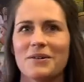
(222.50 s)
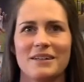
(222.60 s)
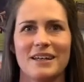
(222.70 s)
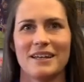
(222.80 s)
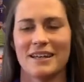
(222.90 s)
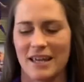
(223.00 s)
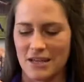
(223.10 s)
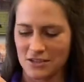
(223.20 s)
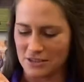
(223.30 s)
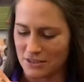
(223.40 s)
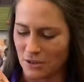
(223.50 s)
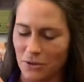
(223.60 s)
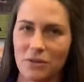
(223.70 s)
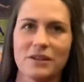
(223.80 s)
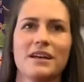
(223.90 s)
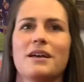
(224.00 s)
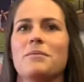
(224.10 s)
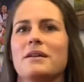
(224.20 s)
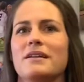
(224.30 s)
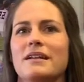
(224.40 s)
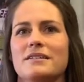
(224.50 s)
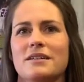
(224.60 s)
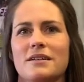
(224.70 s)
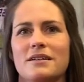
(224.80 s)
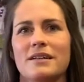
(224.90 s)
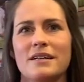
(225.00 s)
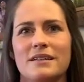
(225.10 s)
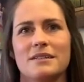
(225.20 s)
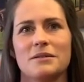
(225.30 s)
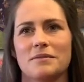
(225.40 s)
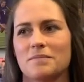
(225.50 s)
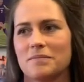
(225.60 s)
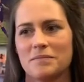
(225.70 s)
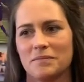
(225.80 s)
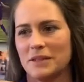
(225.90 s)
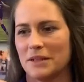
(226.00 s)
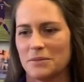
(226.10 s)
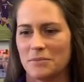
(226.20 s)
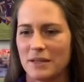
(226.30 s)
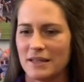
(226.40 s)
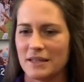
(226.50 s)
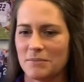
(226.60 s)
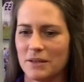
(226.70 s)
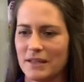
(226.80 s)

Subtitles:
and anxious to hold him and to be